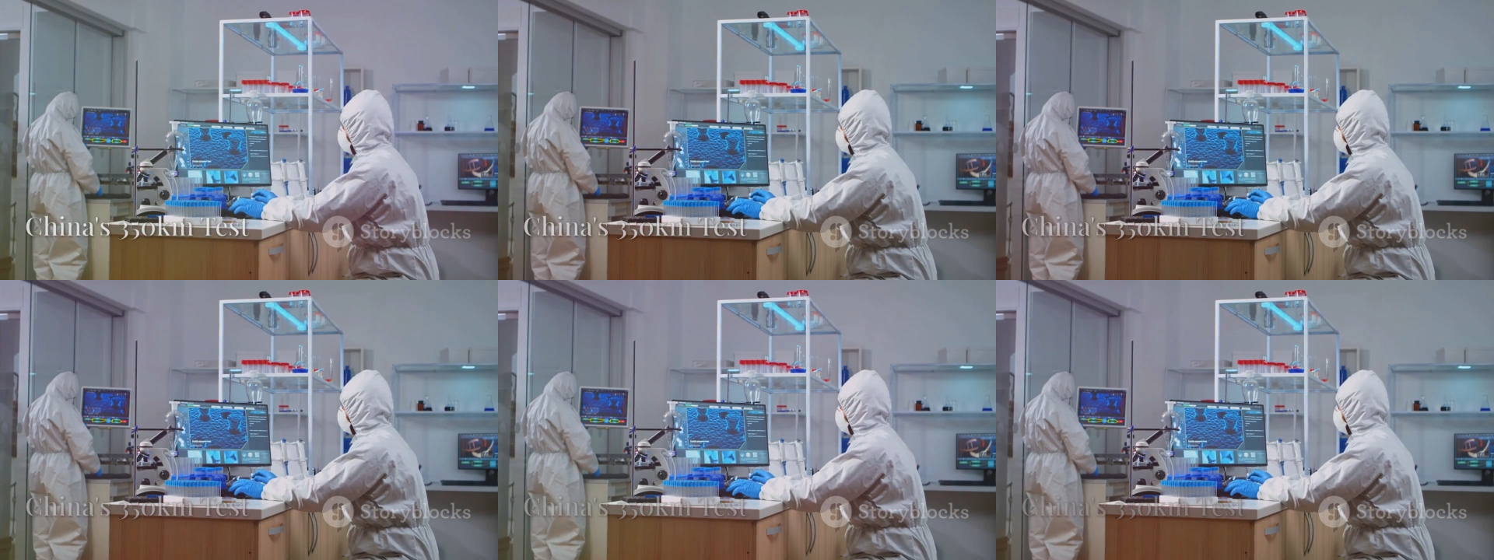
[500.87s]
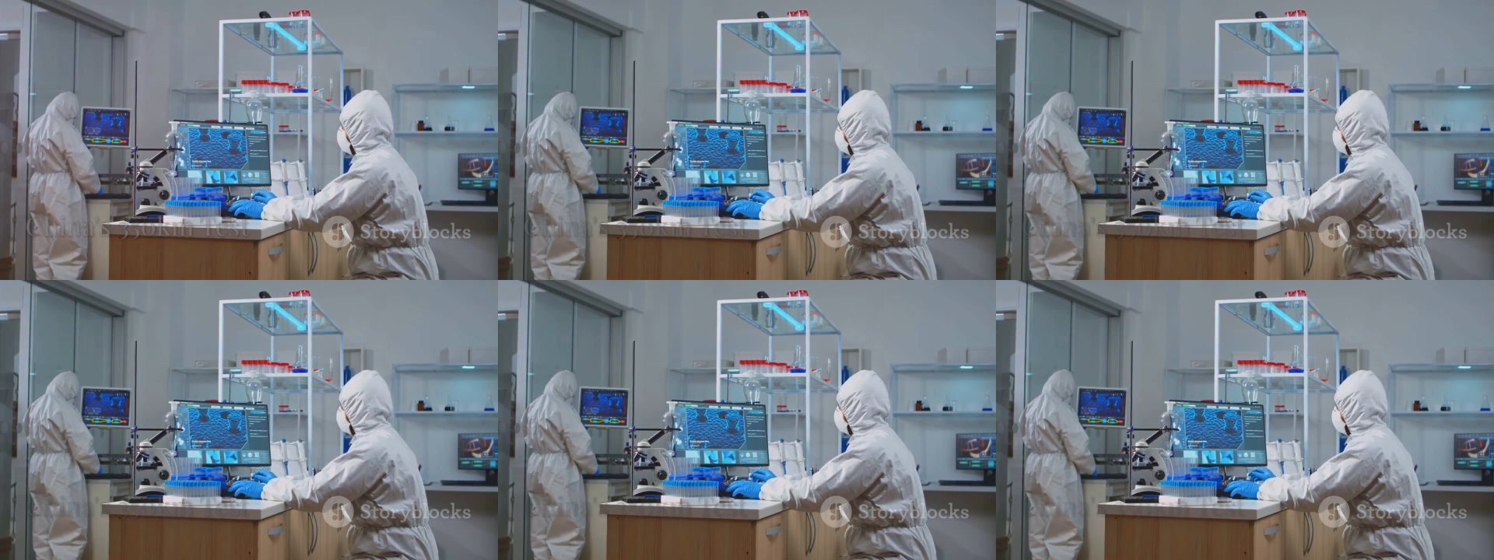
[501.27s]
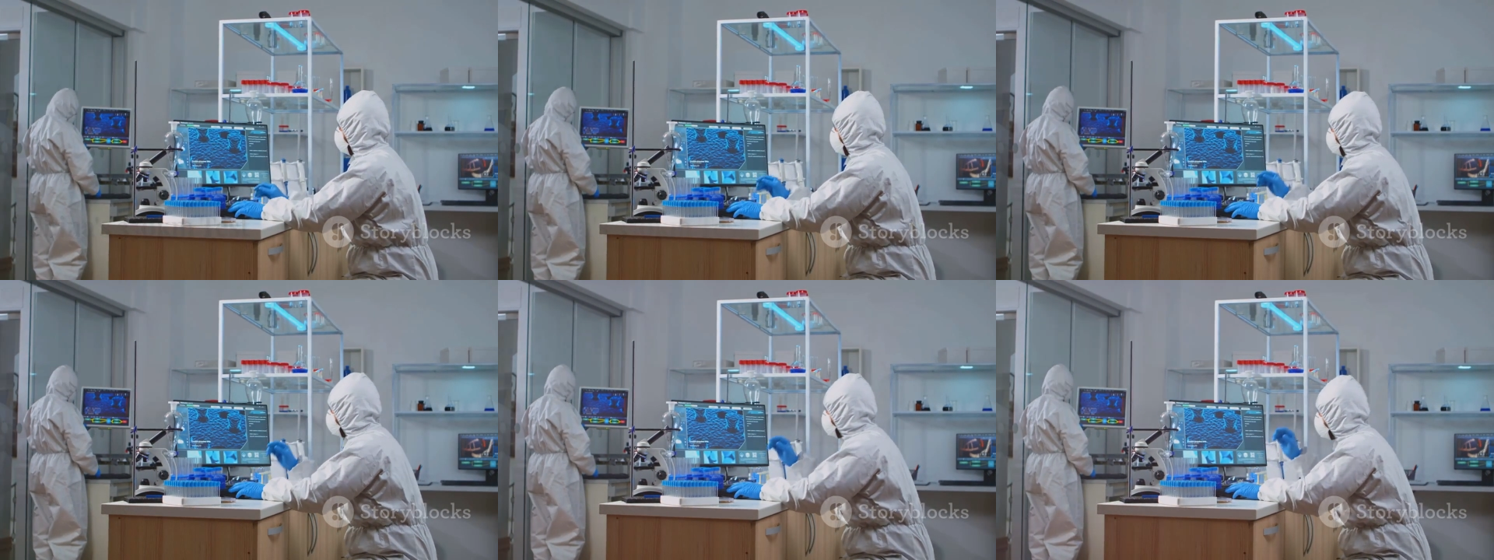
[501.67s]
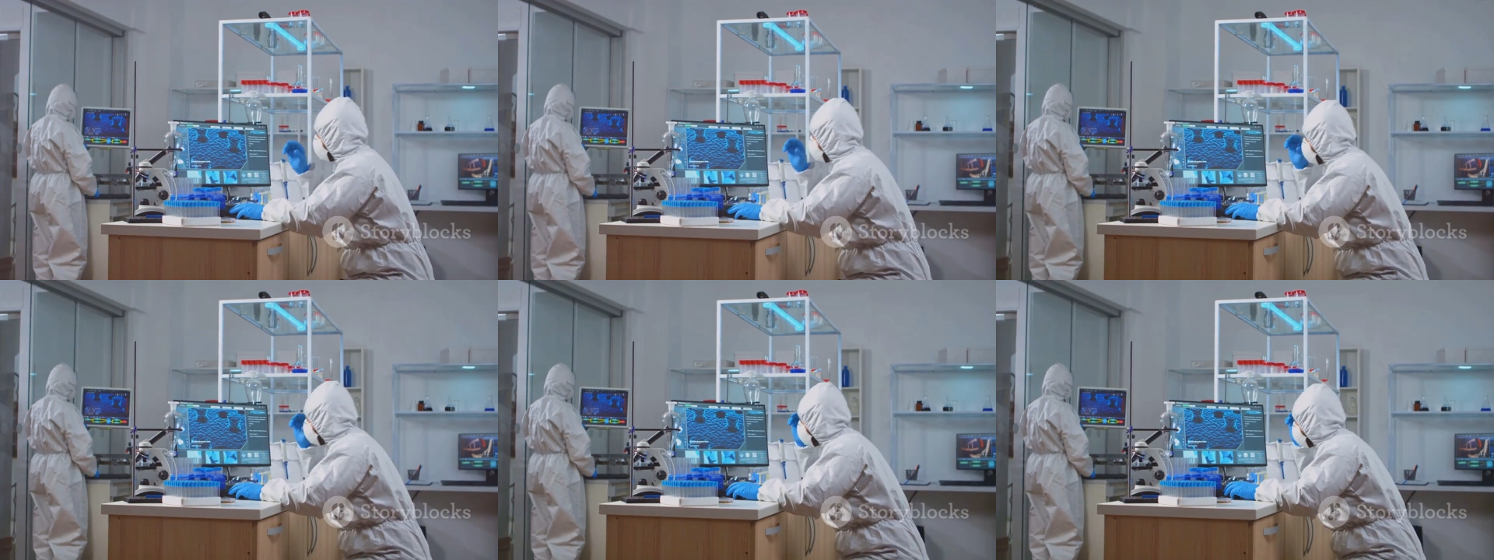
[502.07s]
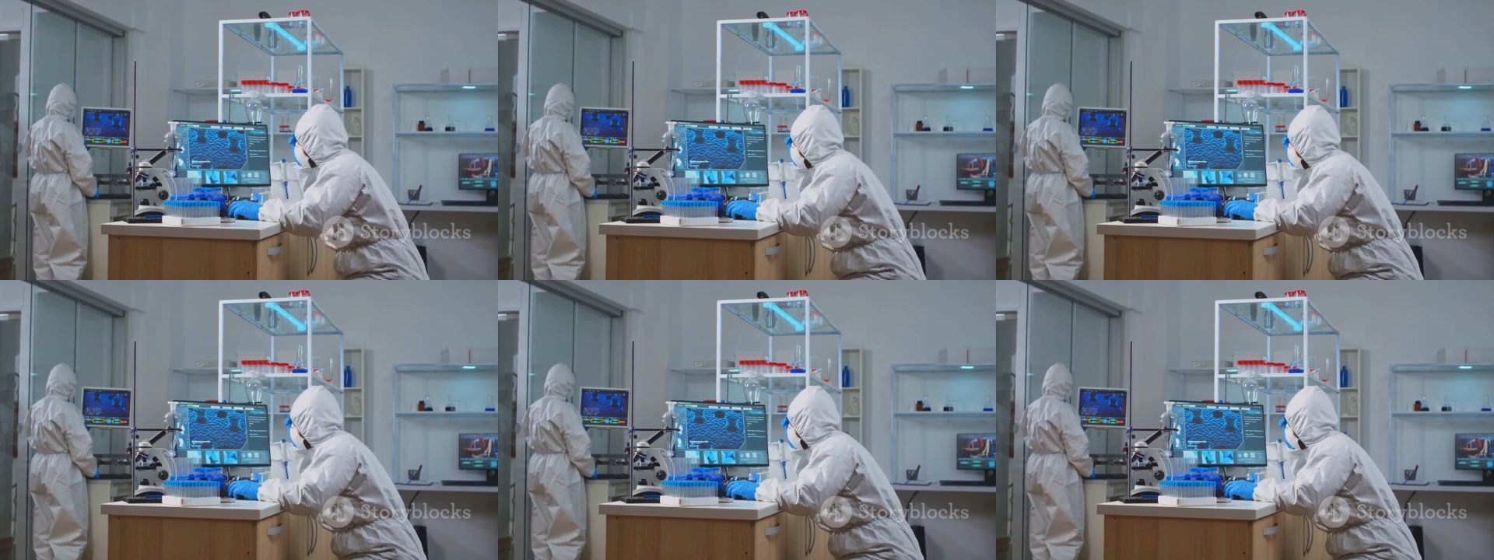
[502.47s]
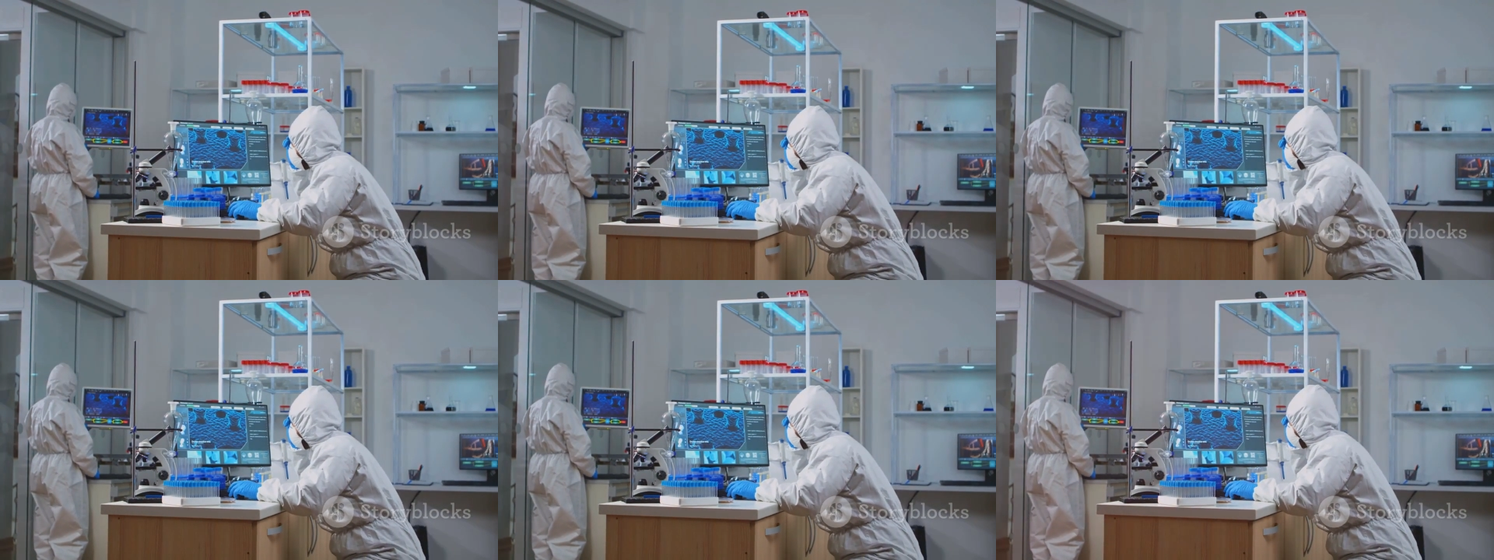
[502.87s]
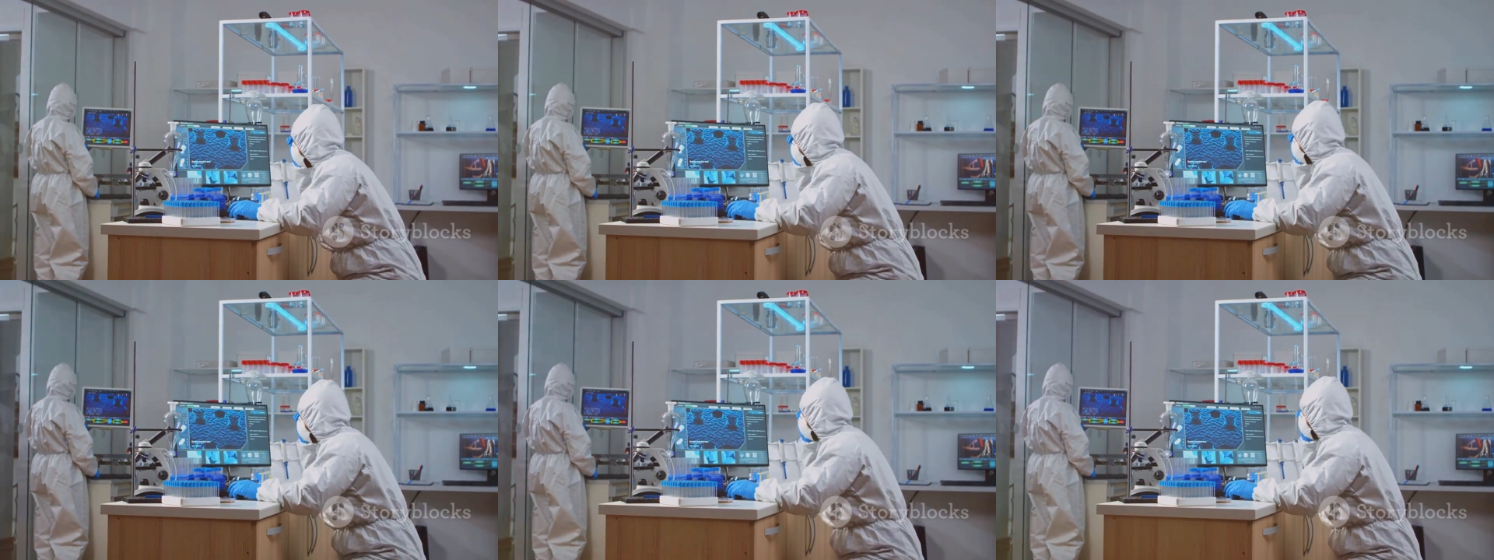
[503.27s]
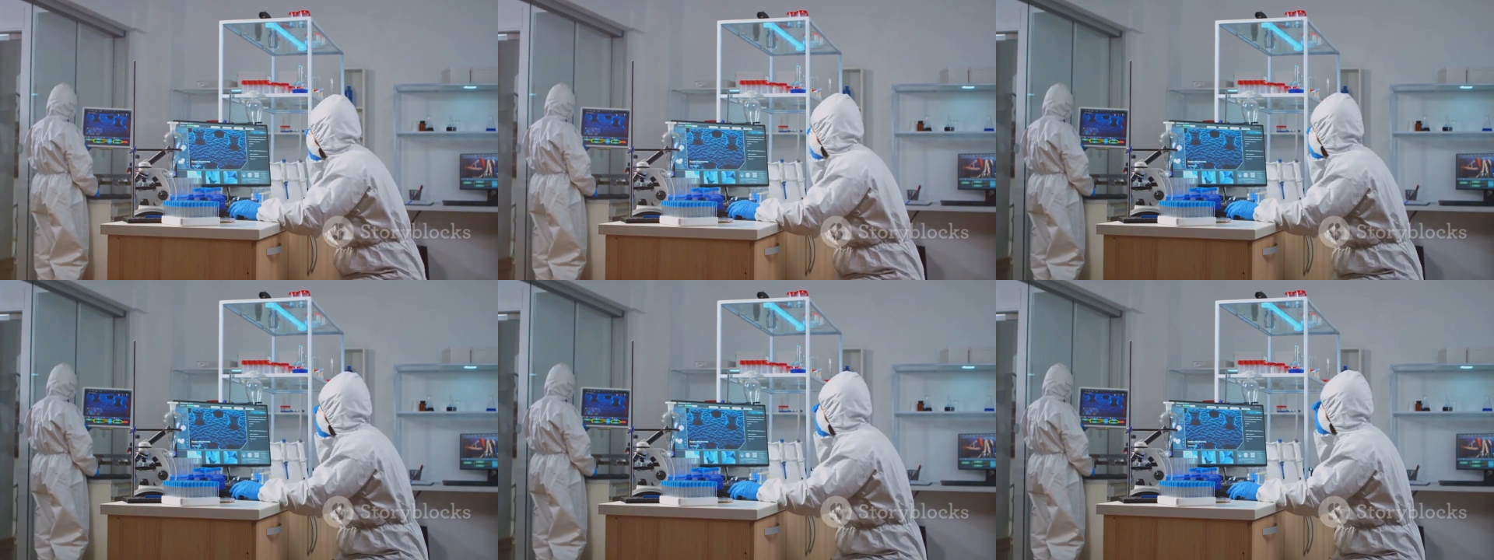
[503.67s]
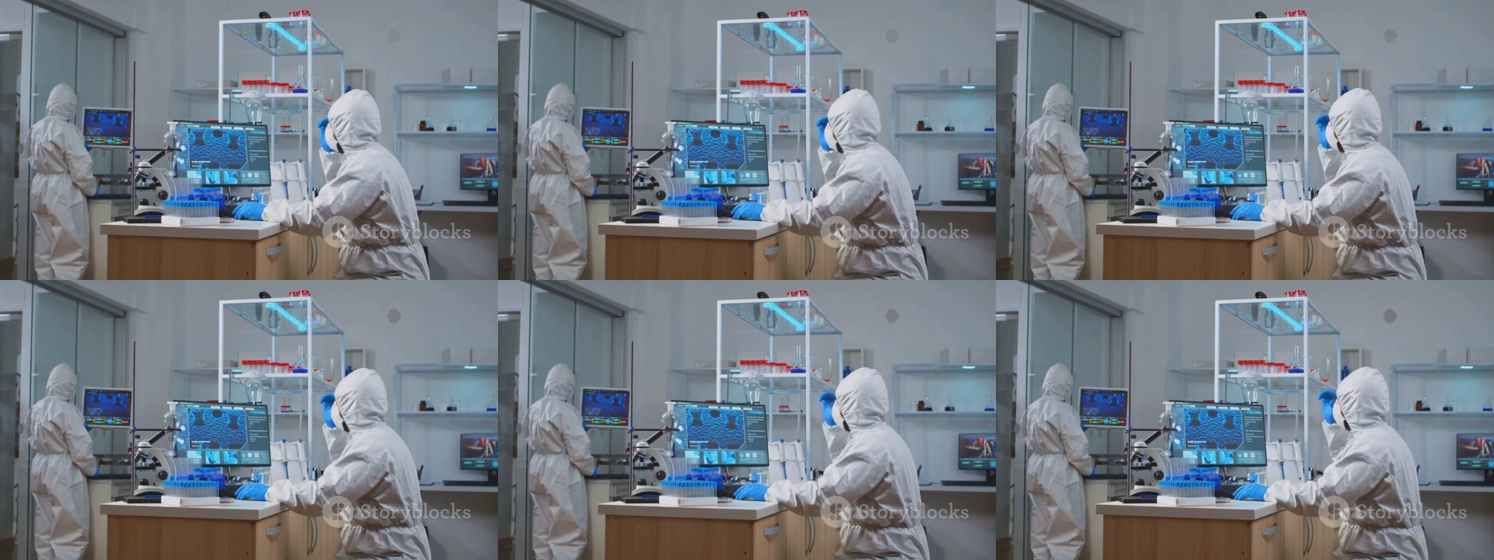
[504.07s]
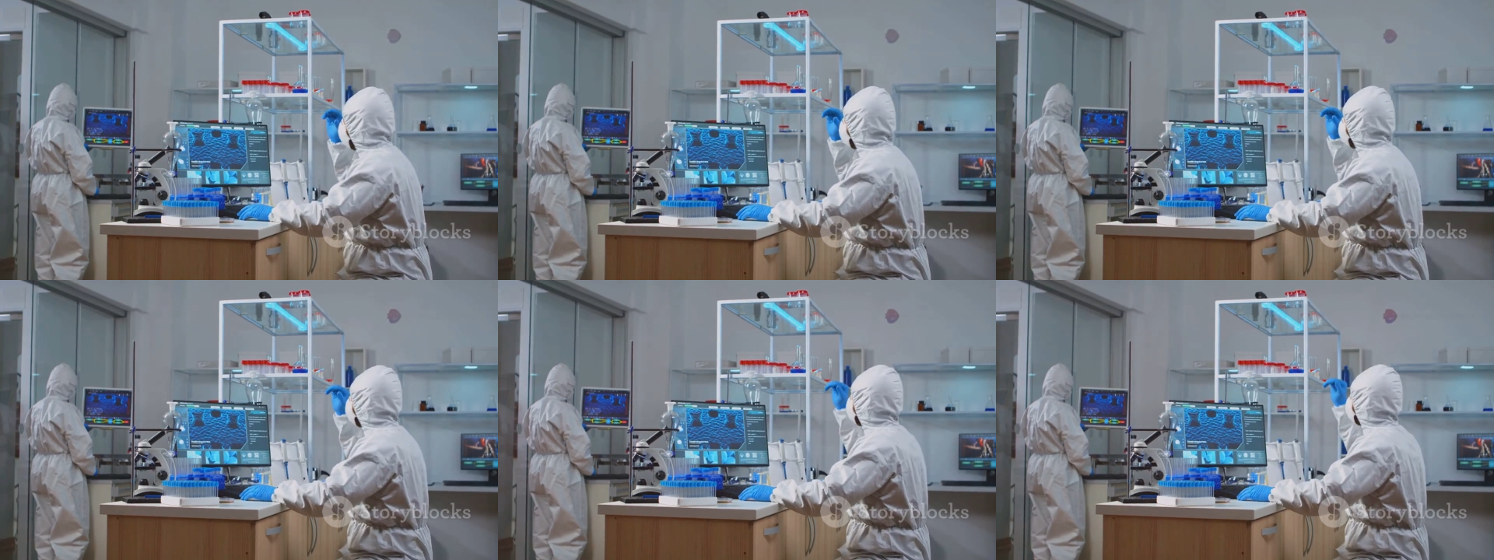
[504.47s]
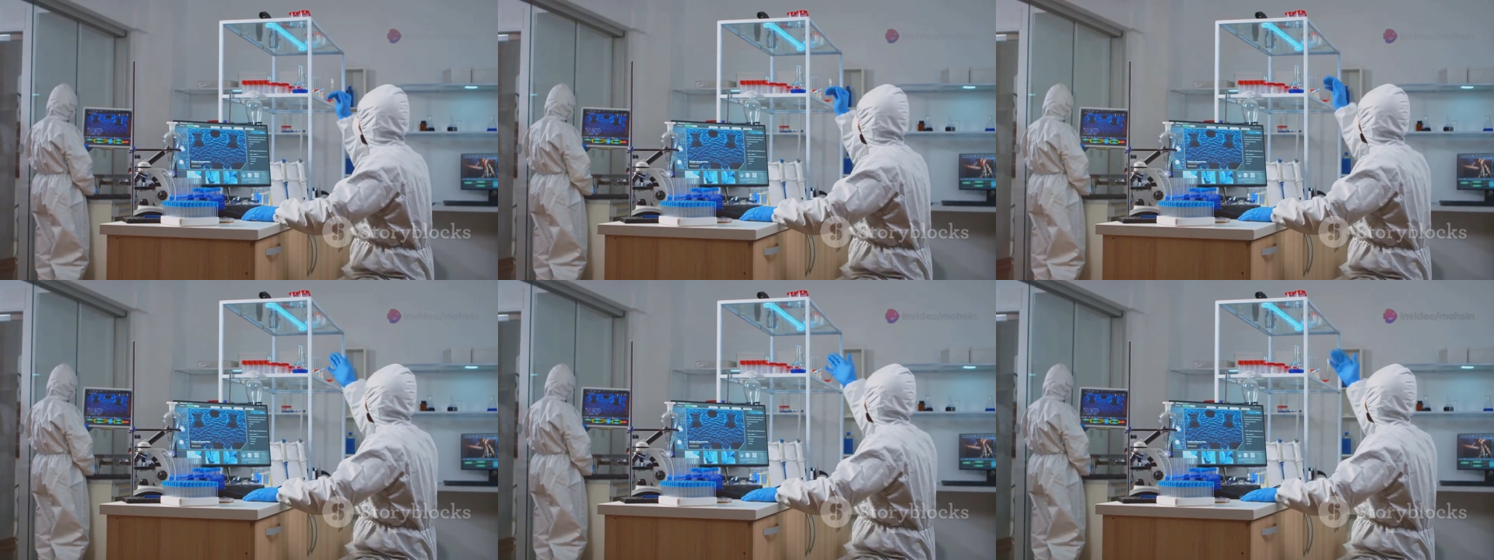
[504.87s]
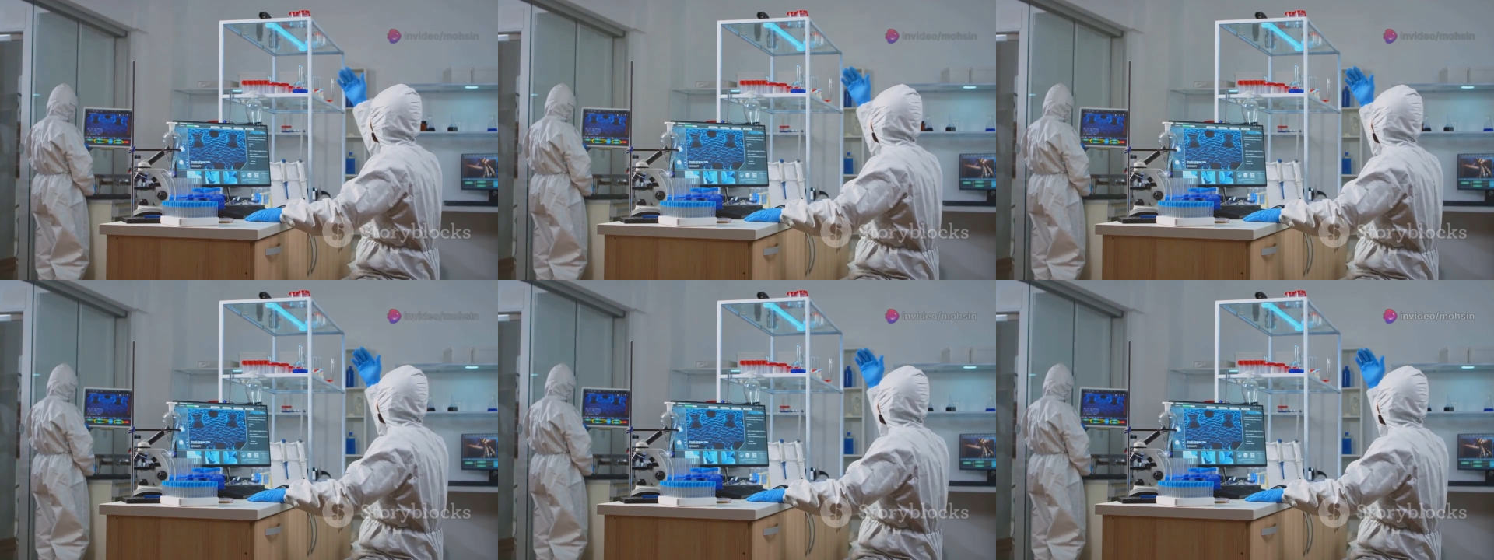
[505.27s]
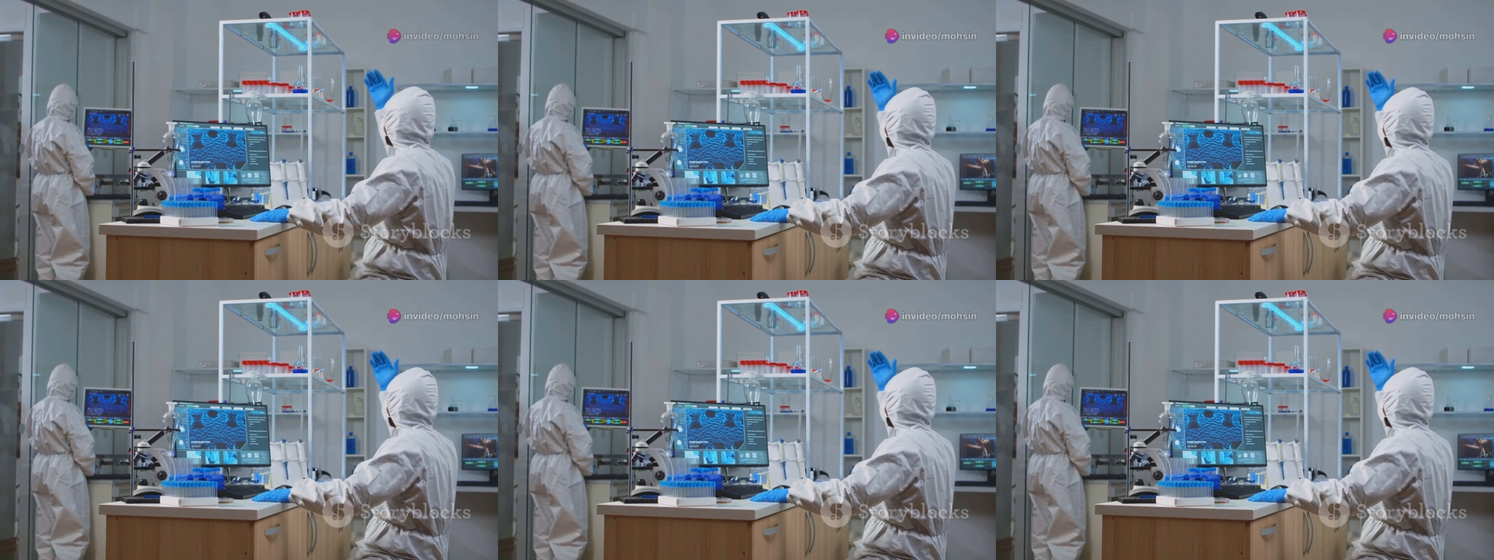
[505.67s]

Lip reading: Nobody's mouth can be seen.